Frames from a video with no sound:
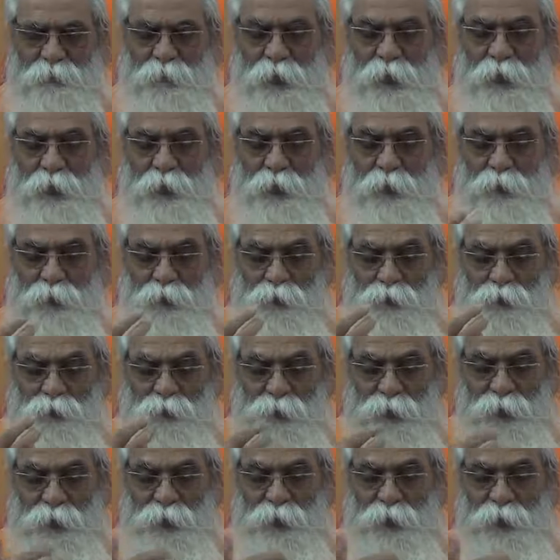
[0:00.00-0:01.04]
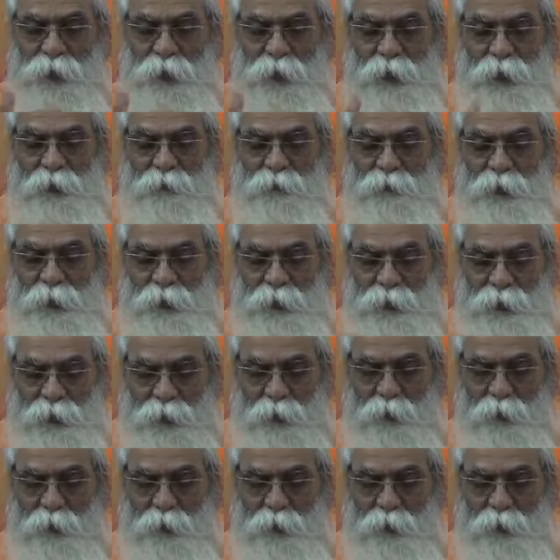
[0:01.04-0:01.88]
but you see that